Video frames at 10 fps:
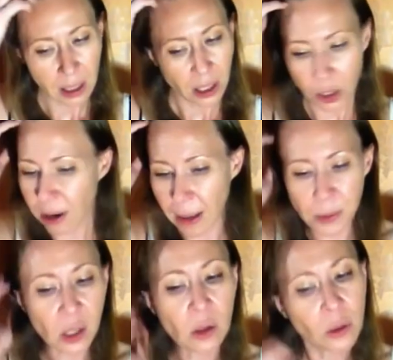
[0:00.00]
You're
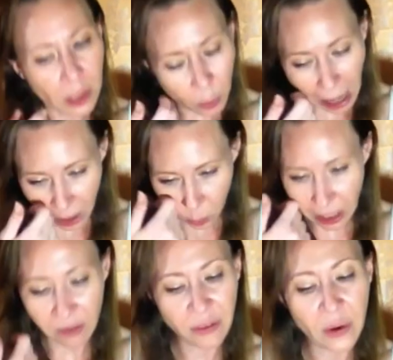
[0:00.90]
absolutely right, and we
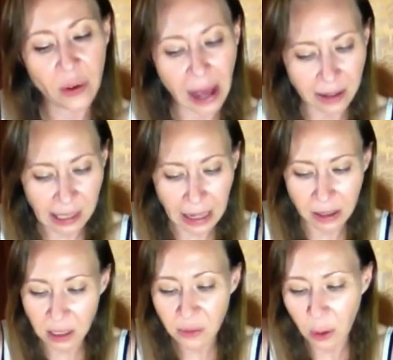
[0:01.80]
can feel that
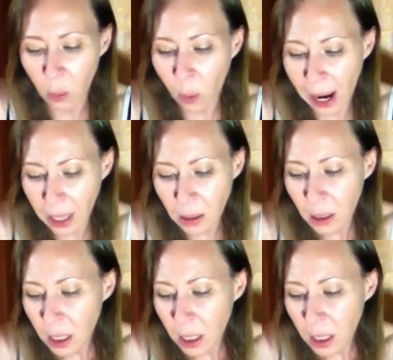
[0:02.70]
sadness for a while,